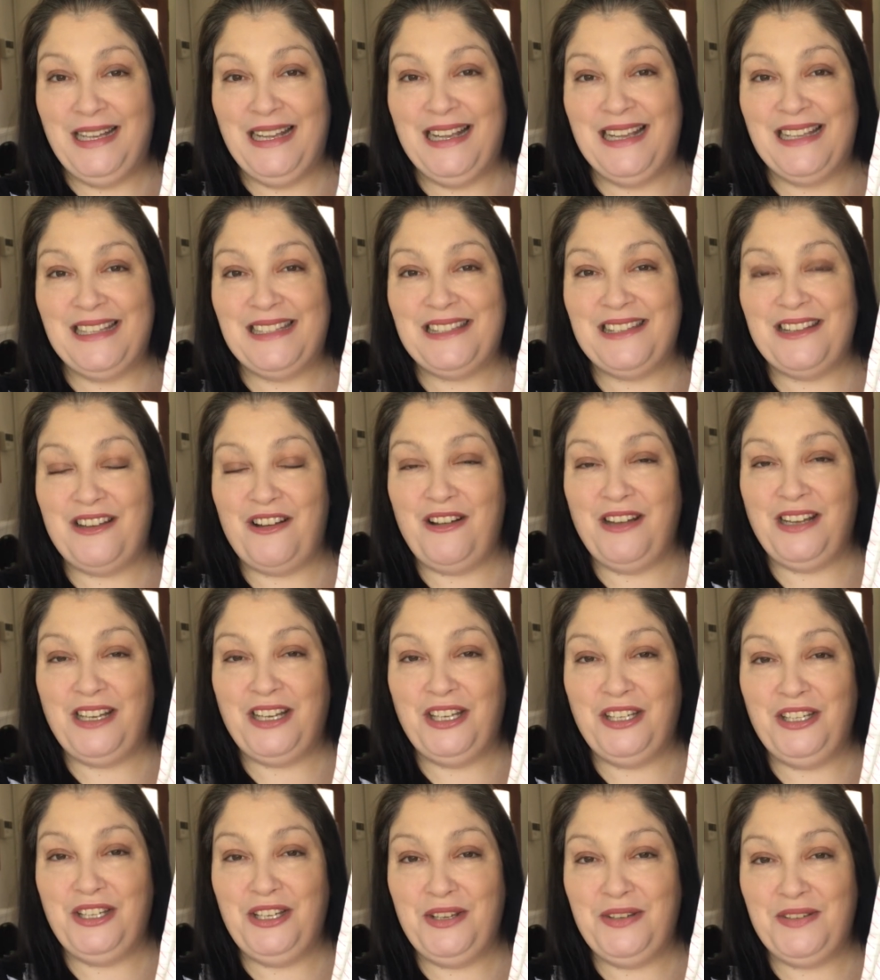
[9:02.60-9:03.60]
so that I
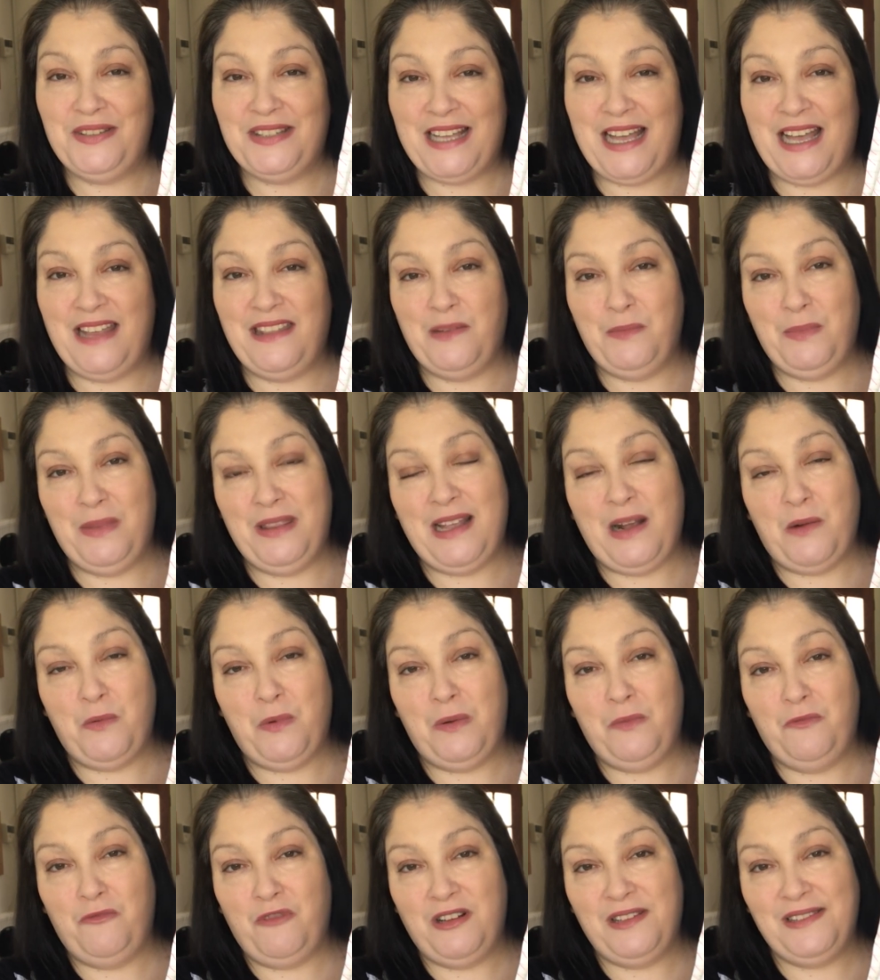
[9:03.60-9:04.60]
can use that, and then when that
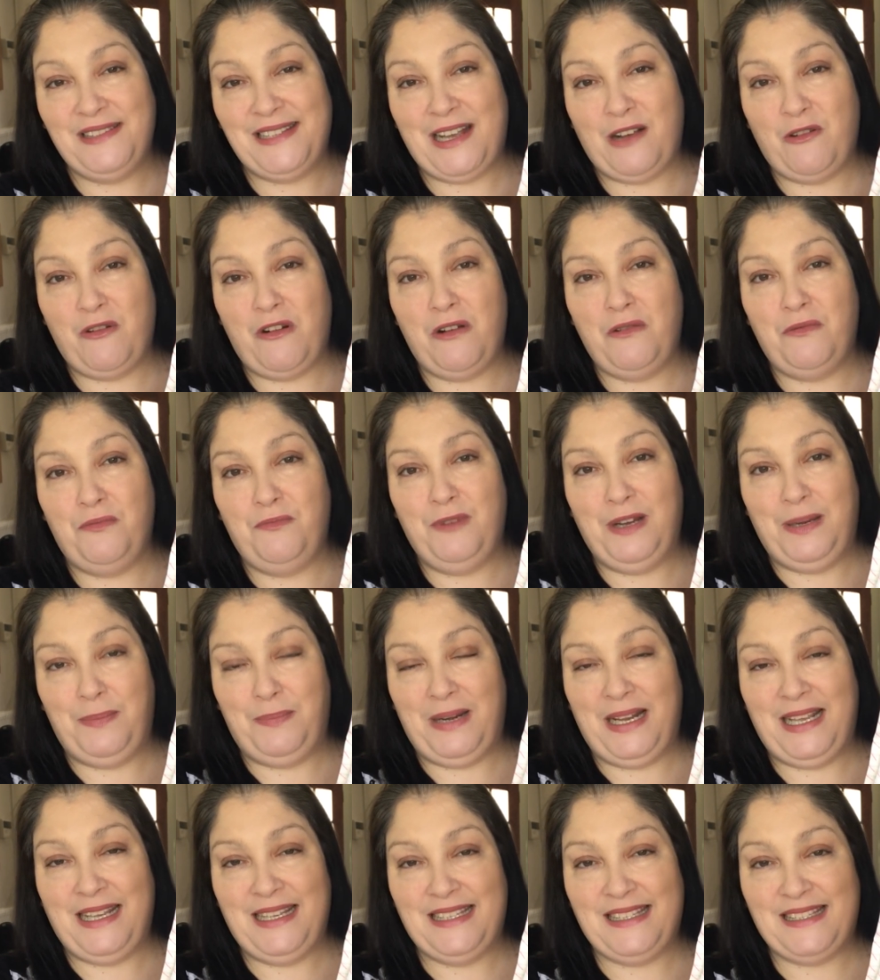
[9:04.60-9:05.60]
one runs out I'll
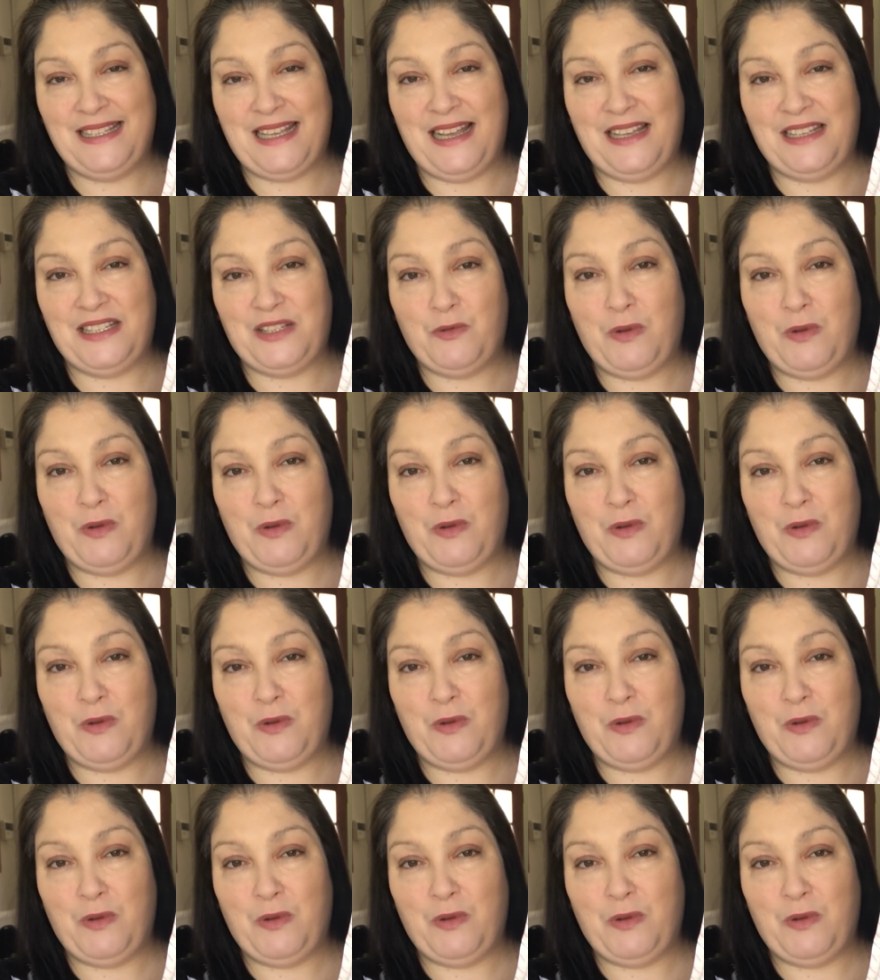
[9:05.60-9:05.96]
replace that,